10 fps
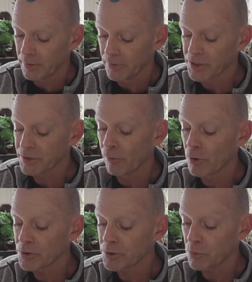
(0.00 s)
This
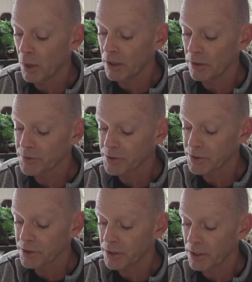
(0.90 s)
force
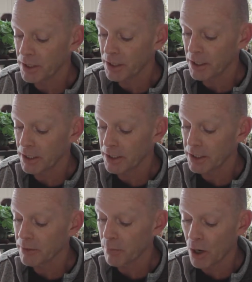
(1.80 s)
dwells
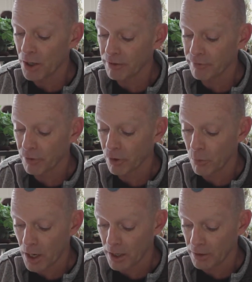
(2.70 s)
in a body for a
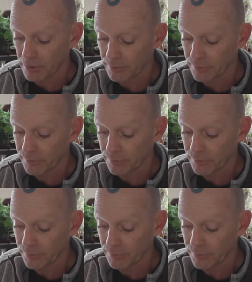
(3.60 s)
while.